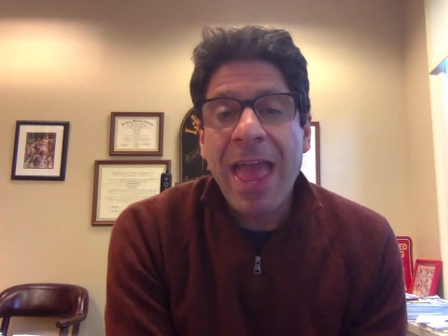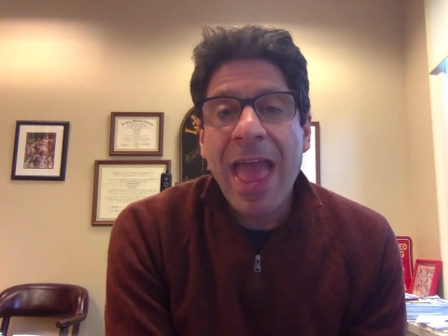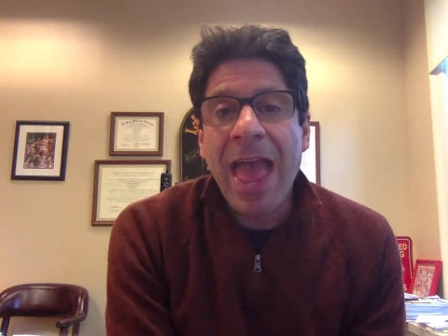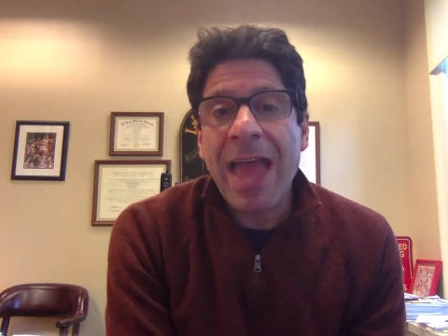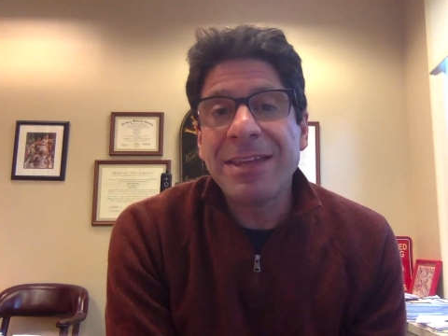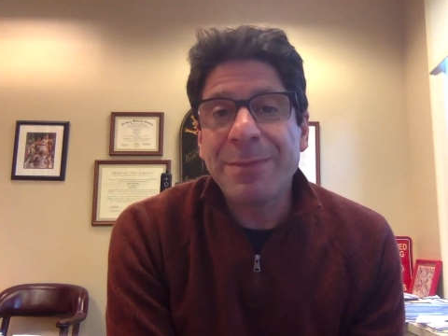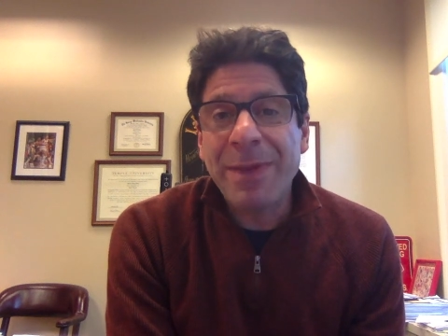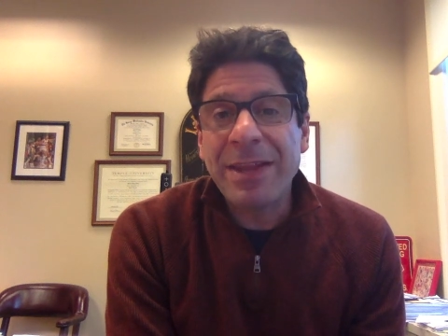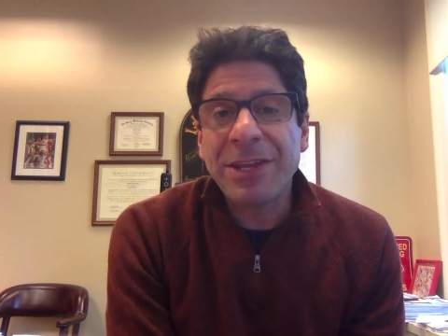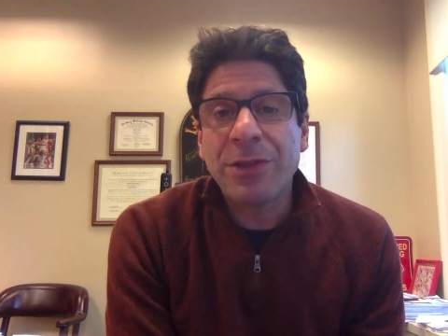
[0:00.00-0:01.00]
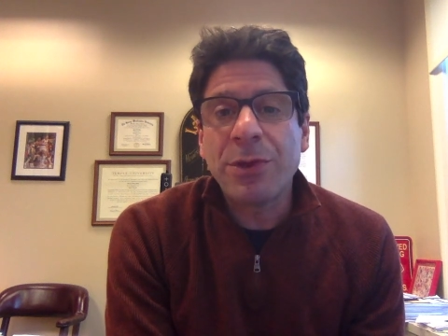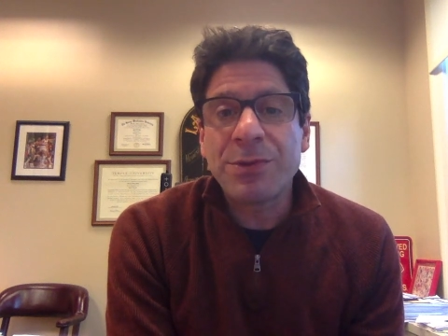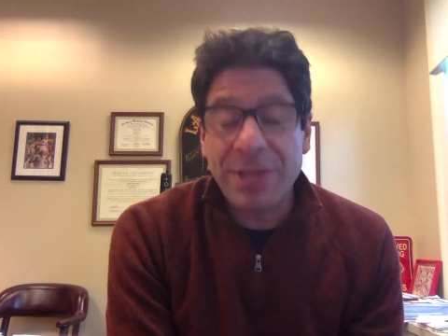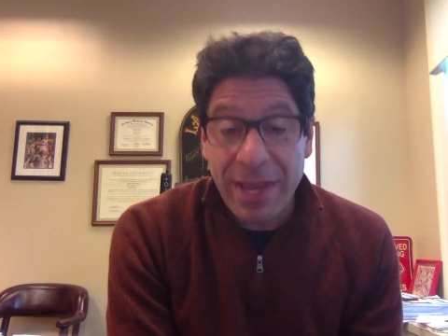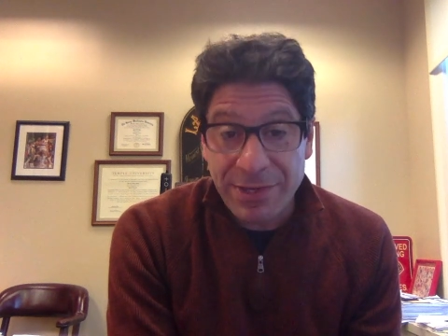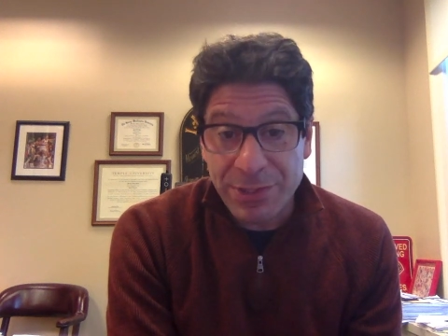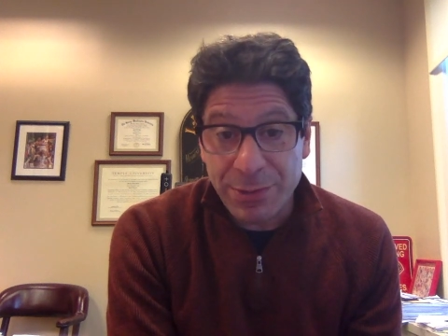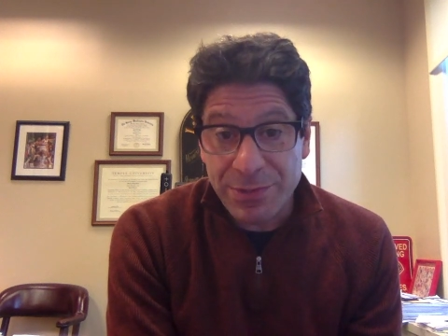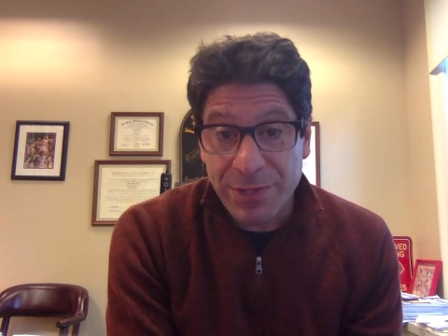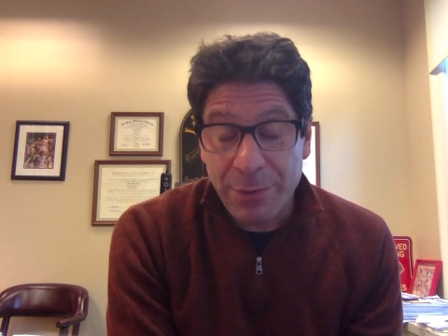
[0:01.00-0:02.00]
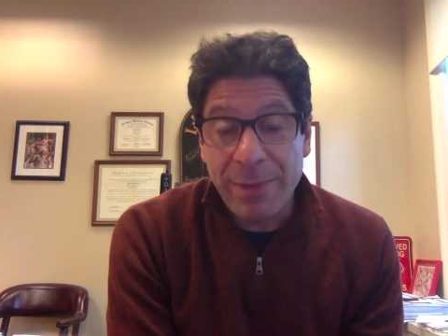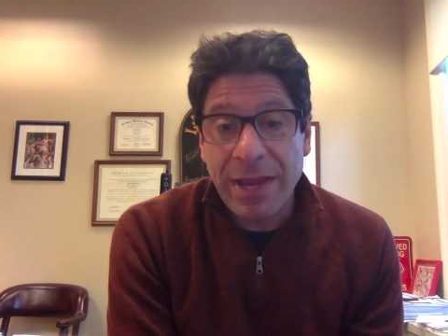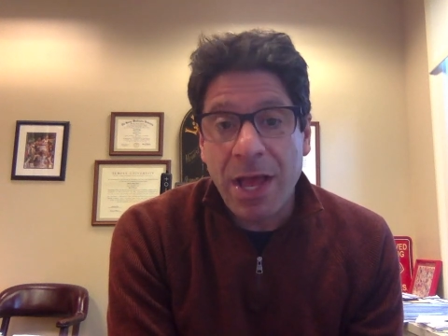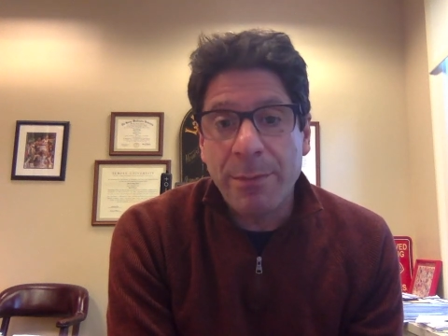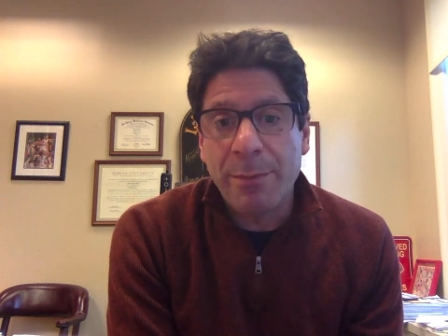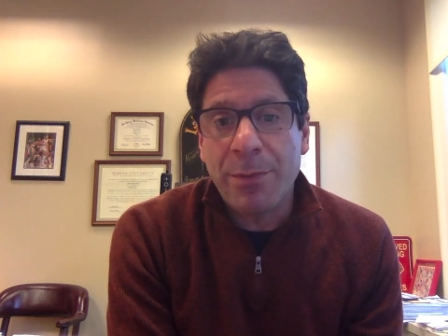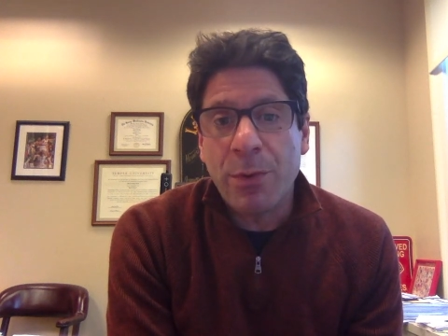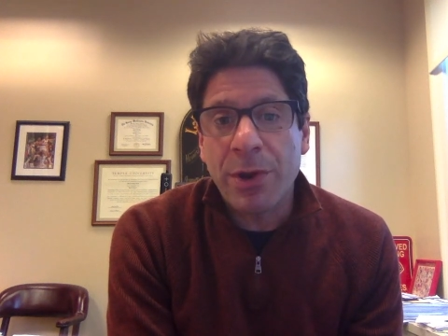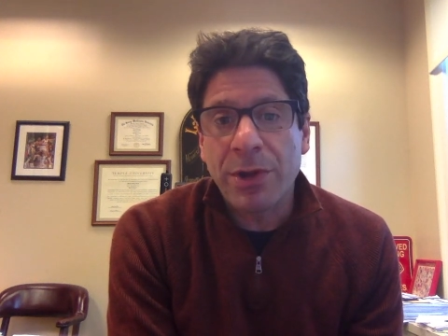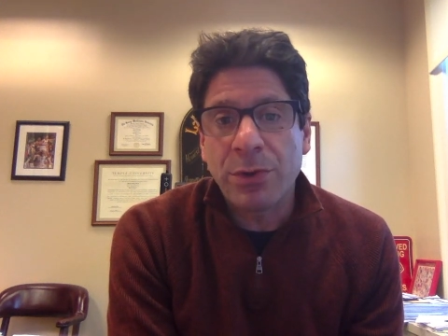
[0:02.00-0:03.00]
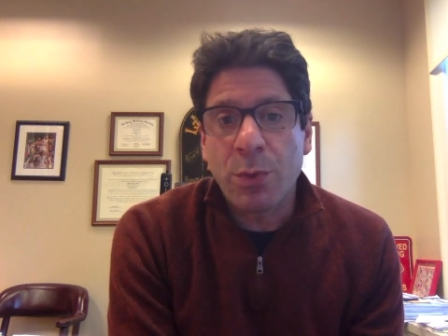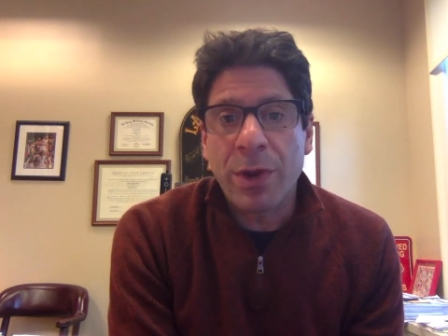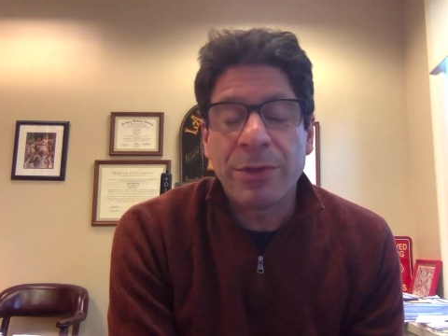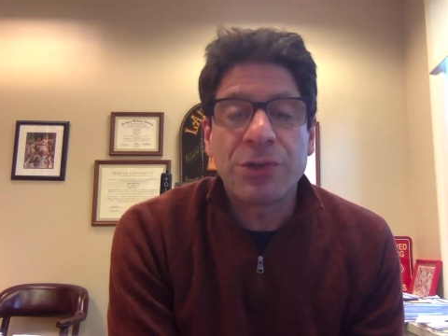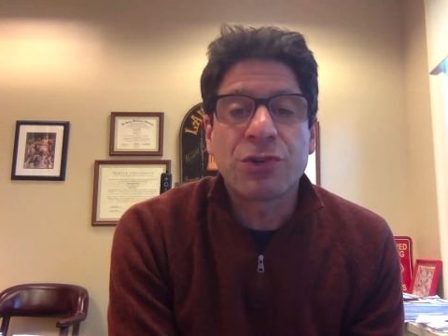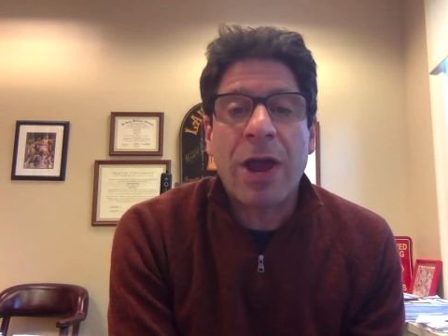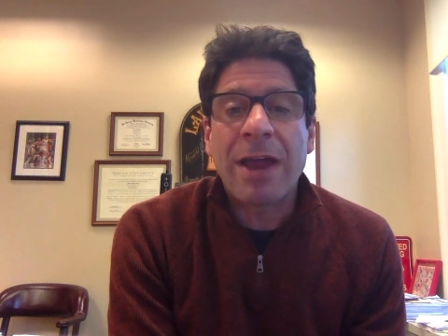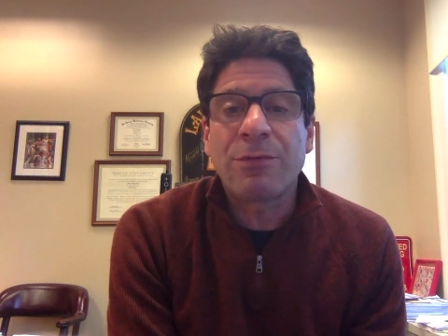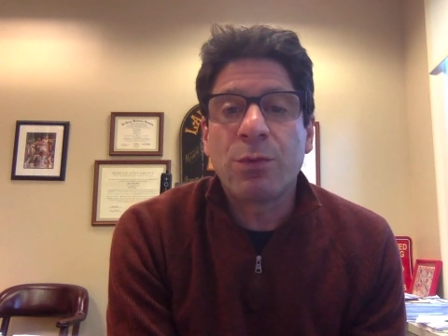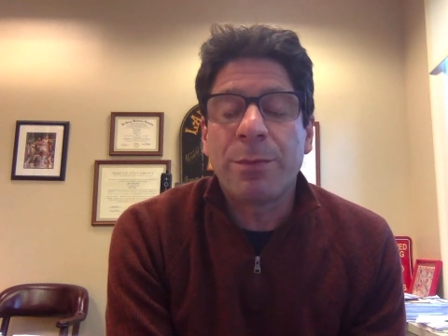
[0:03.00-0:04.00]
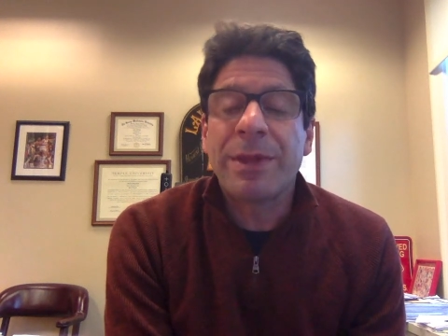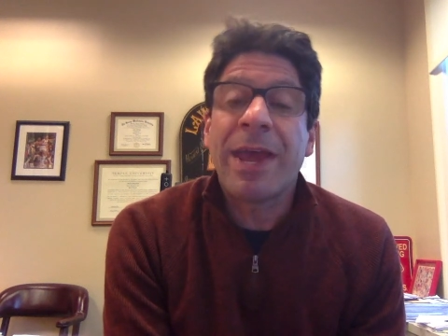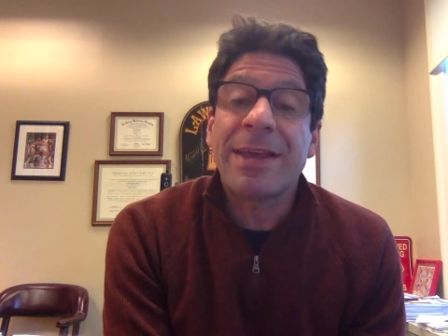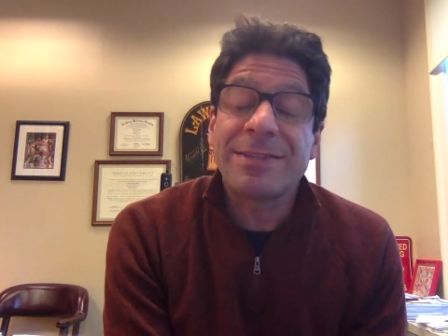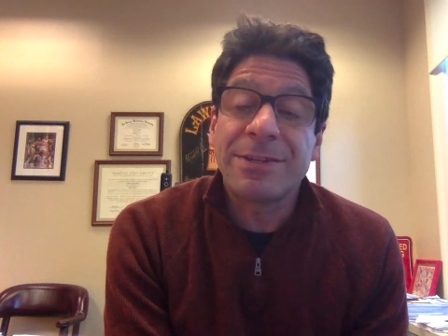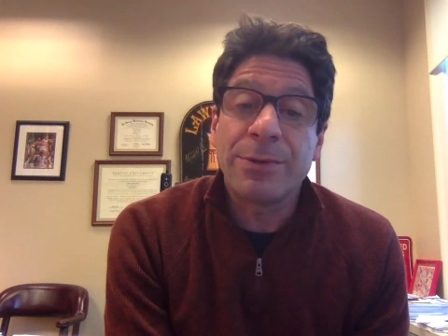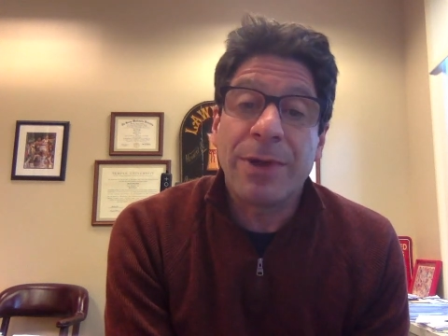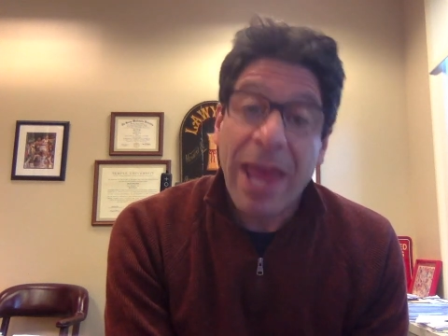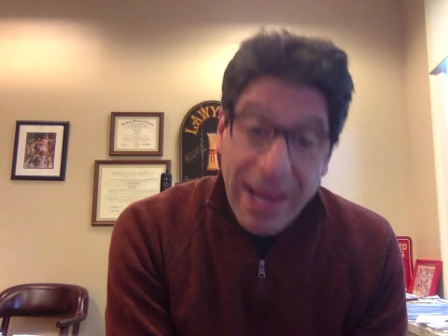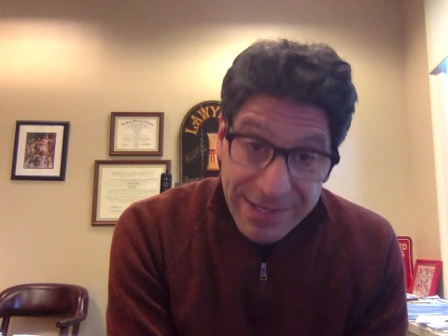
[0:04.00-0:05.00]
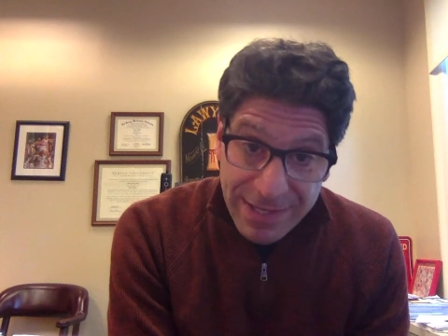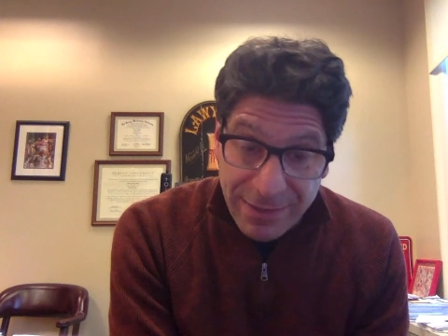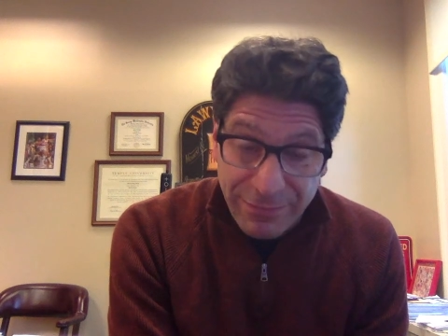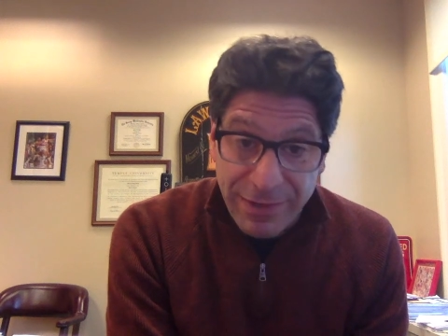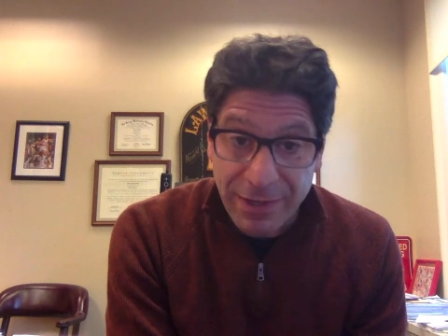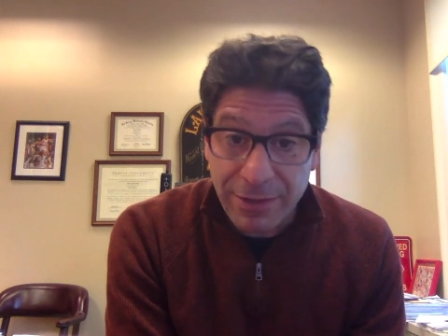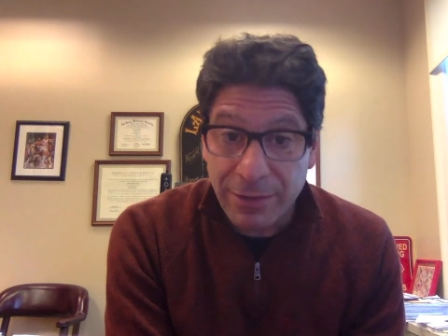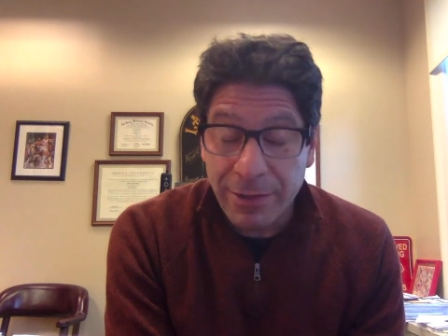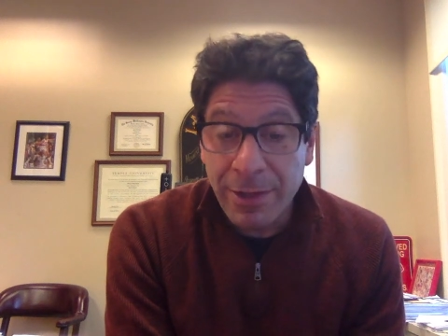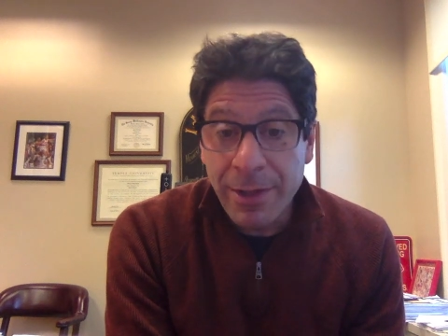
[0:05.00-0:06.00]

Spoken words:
and depending on those answers, there may come a point where the driver will be asked to exit the vehicle.